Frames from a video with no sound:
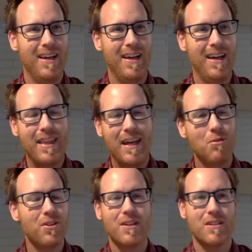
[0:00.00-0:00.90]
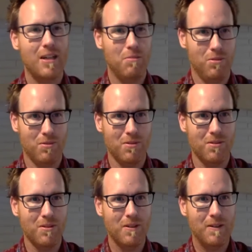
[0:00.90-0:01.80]
And that was unacceptable.
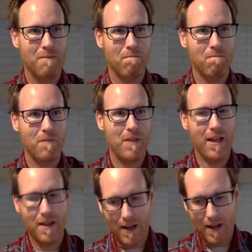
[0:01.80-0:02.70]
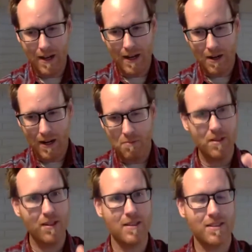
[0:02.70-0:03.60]
And I
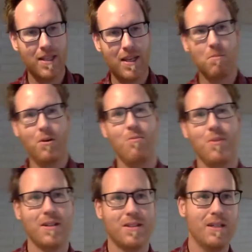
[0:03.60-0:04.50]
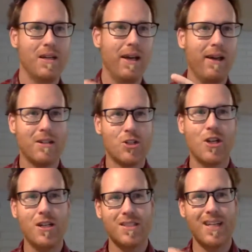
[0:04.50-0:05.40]
realized in that moment
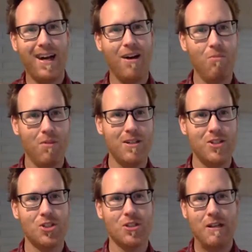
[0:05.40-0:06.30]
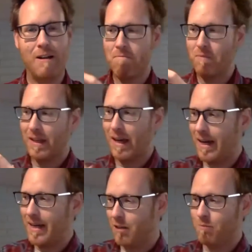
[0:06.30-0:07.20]
just how much I
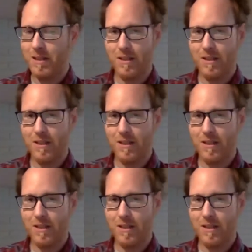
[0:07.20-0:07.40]
had been